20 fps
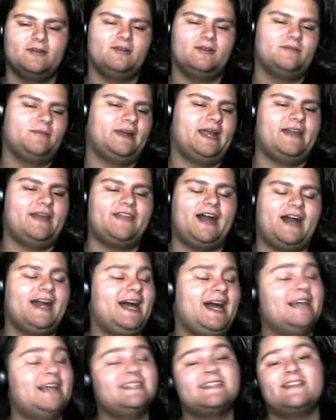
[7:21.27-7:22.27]

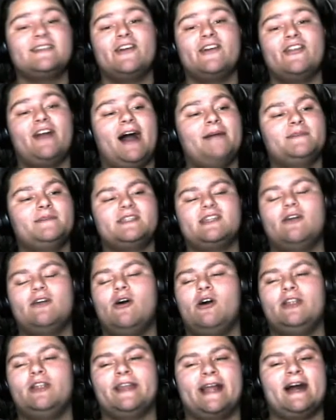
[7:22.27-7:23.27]
I'm still
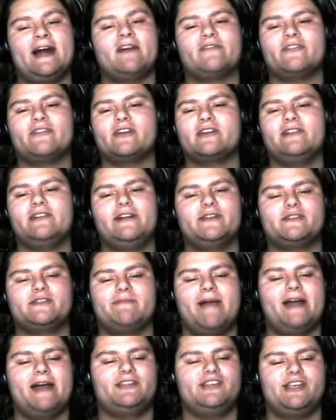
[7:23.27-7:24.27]
holding out for a close
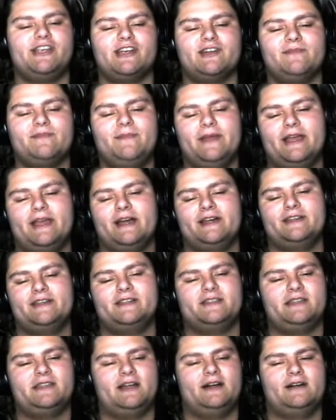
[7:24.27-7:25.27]
match here
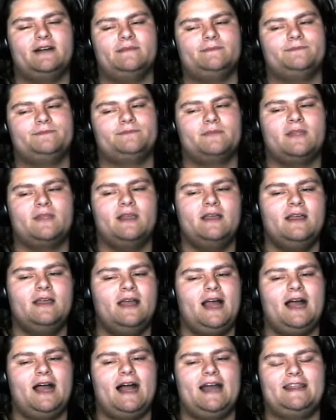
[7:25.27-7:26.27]
because
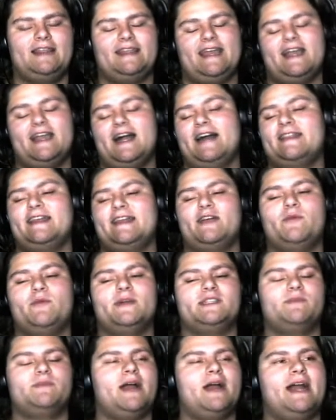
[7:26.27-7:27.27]
I think
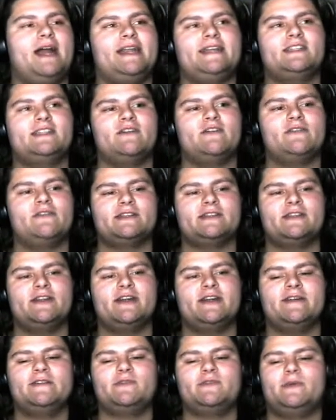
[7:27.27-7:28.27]
once Brad gets over his
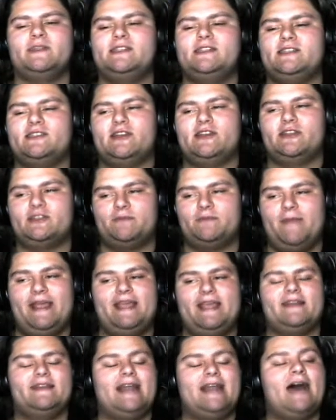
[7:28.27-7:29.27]
nerves, once he starts
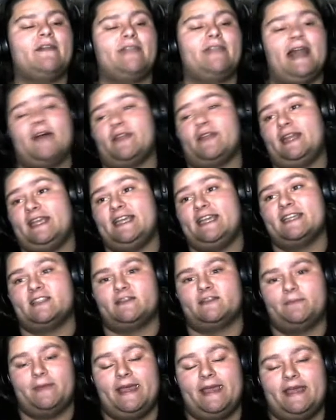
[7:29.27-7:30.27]
making now that he has
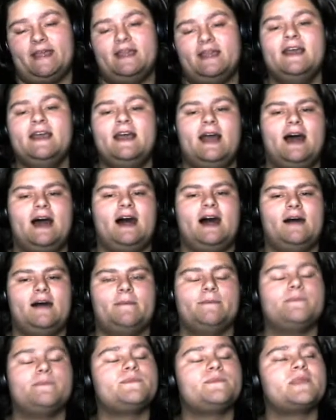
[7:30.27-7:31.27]
the pick,
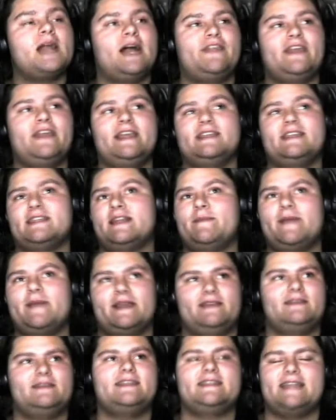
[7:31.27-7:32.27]
I think he's
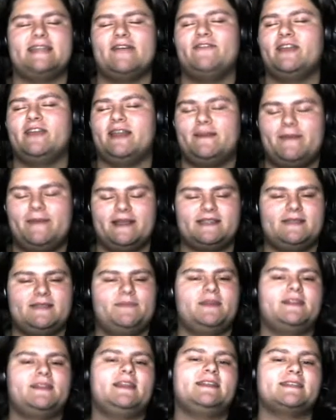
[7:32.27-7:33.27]
definitely gonna pick
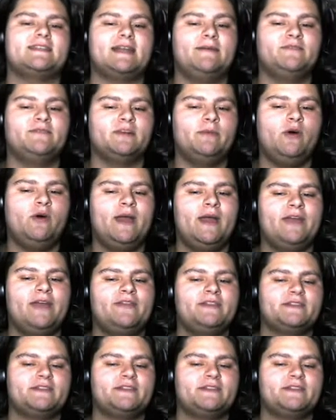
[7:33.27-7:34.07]
something that he's comfortable with.